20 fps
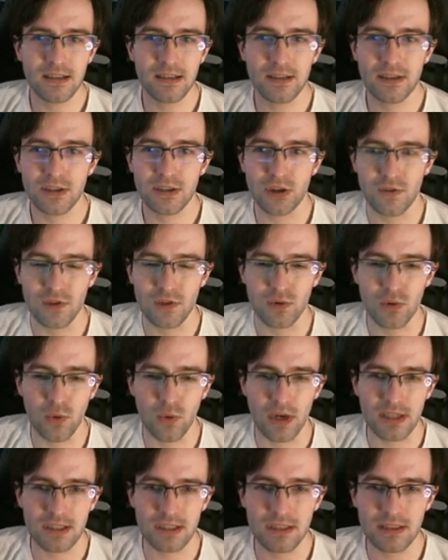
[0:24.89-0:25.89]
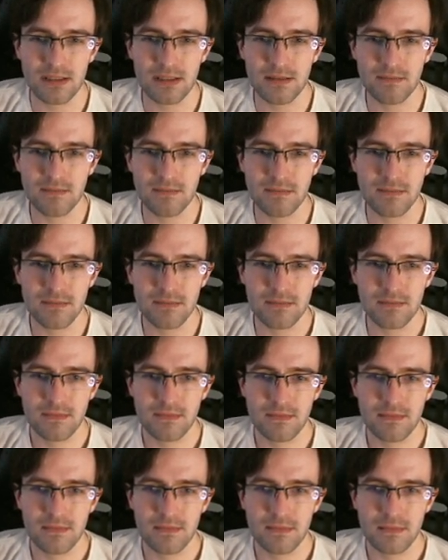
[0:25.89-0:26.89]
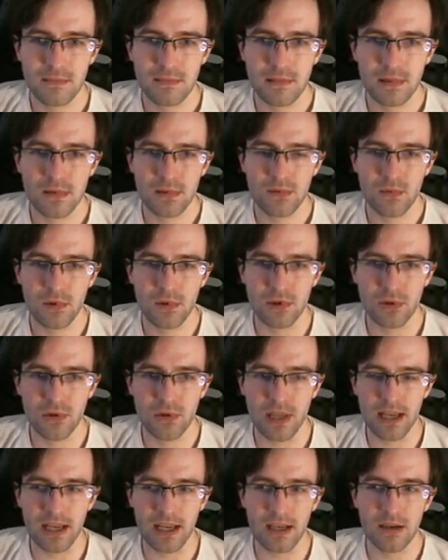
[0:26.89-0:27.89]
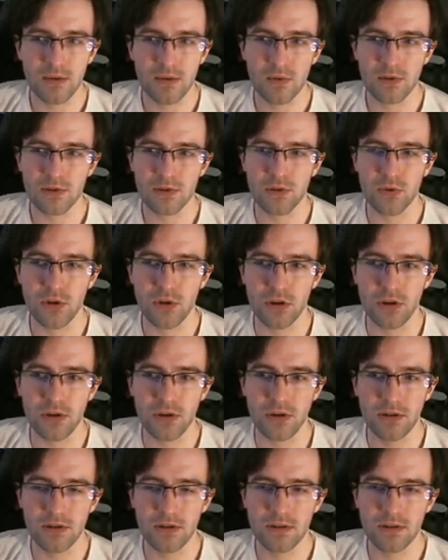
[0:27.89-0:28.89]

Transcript: Service request. Where's old lady? Where's old girl?